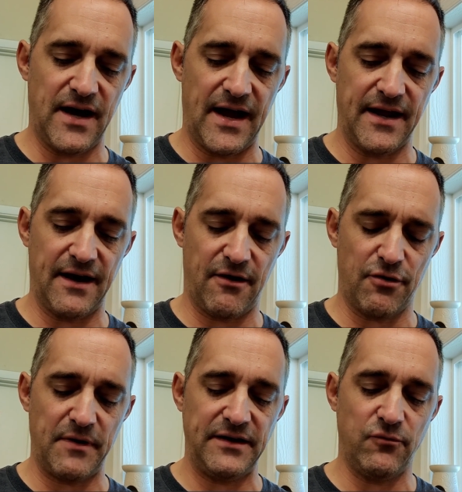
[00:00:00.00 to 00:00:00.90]
I
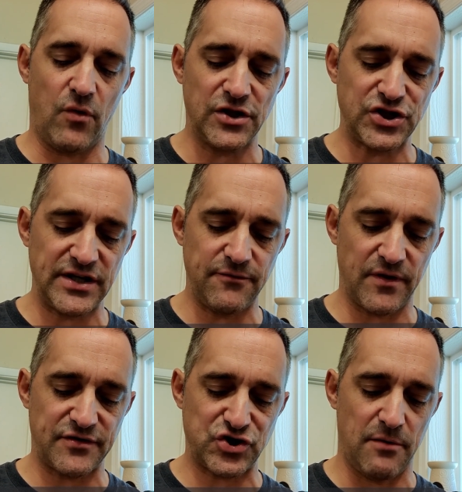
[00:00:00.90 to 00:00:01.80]
already washed it
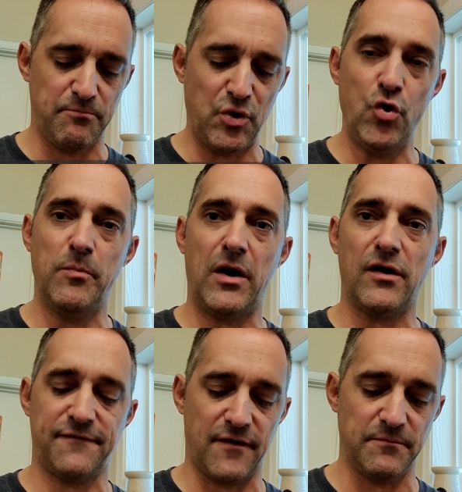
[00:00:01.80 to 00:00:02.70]
with shampoo
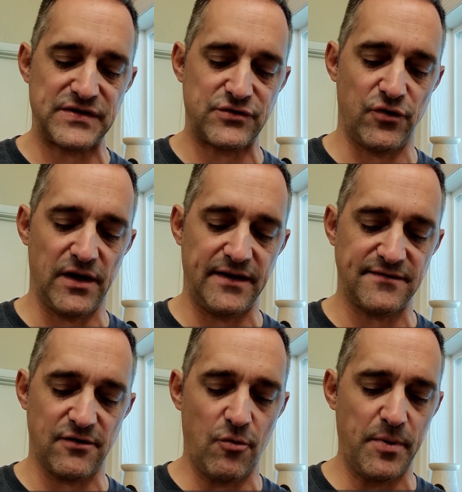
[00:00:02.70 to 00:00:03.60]
bar from Sterling
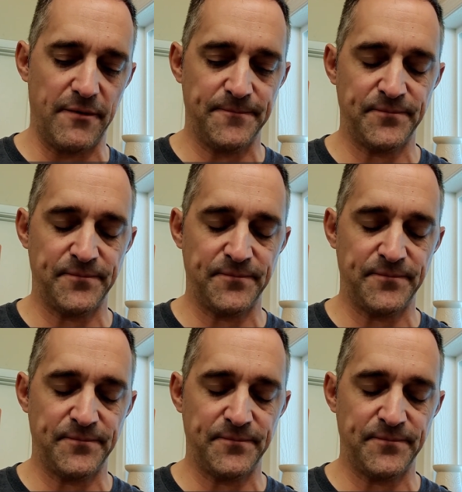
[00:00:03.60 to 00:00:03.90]
Soap.